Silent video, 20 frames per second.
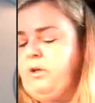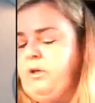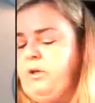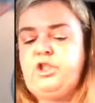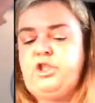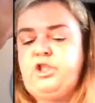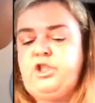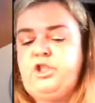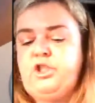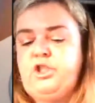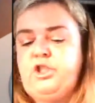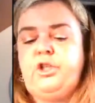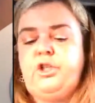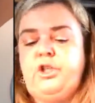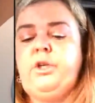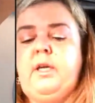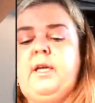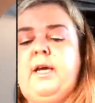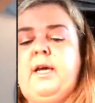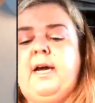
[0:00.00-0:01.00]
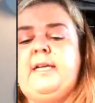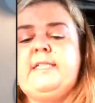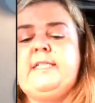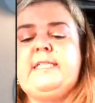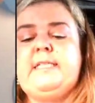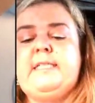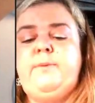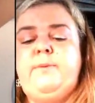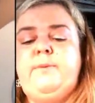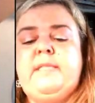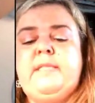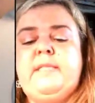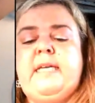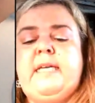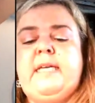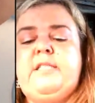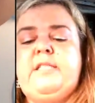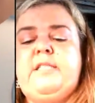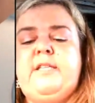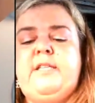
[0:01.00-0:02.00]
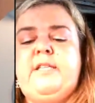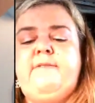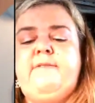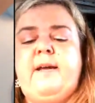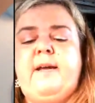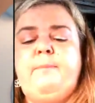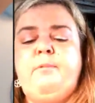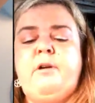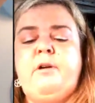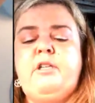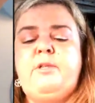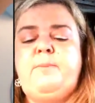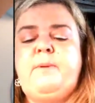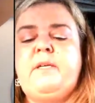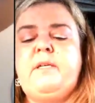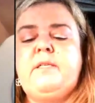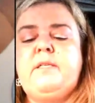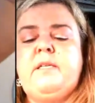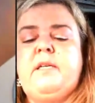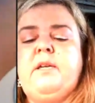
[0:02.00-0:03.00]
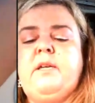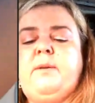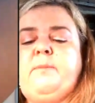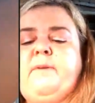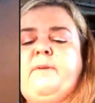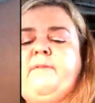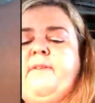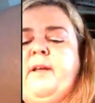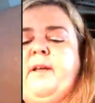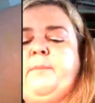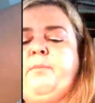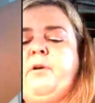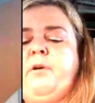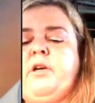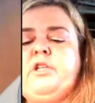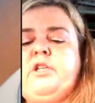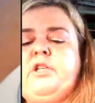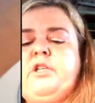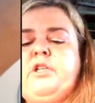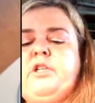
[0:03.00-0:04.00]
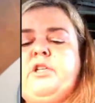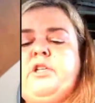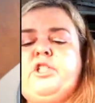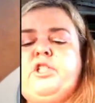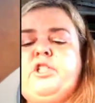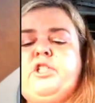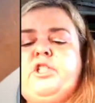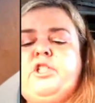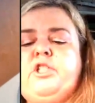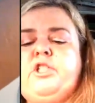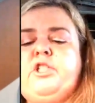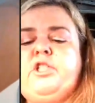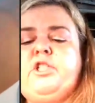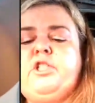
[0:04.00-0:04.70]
and show you. I just wasn't going to do the flat brush because I know my flat brush is